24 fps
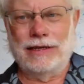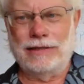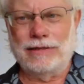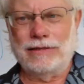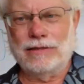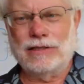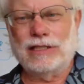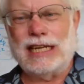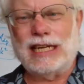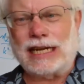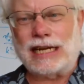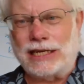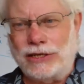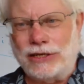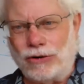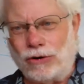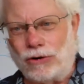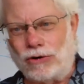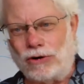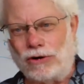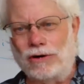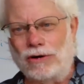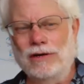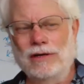second
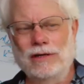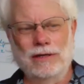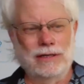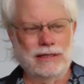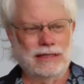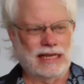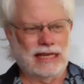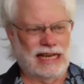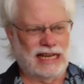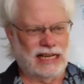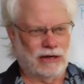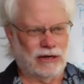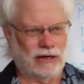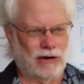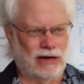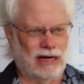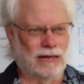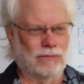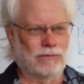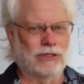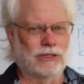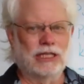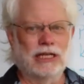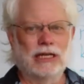order
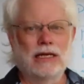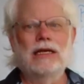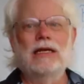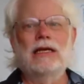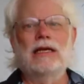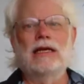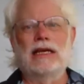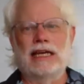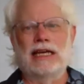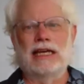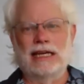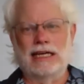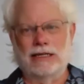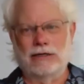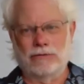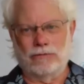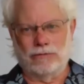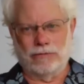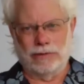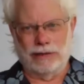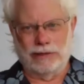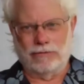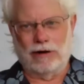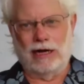diagrams, and
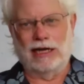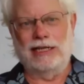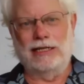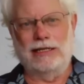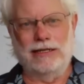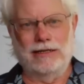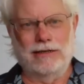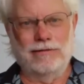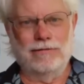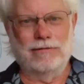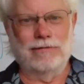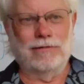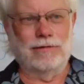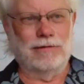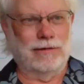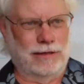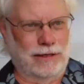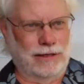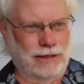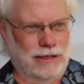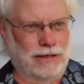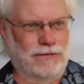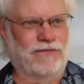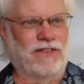we write
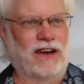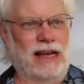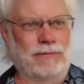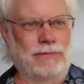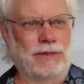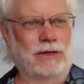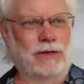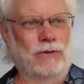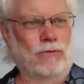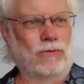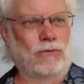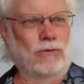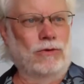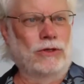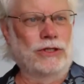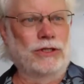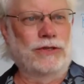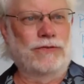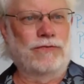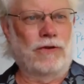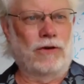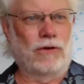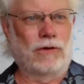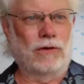the Fireman rules
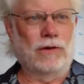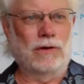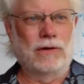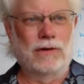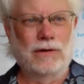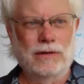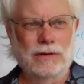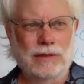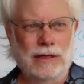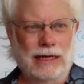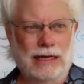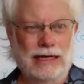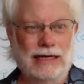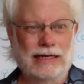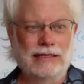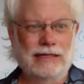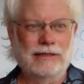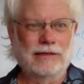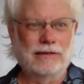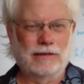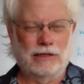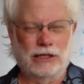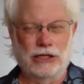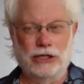for
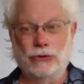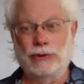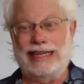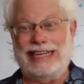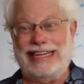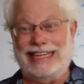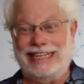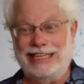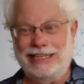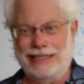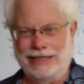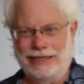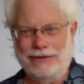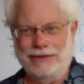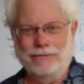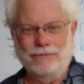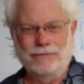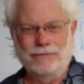QED,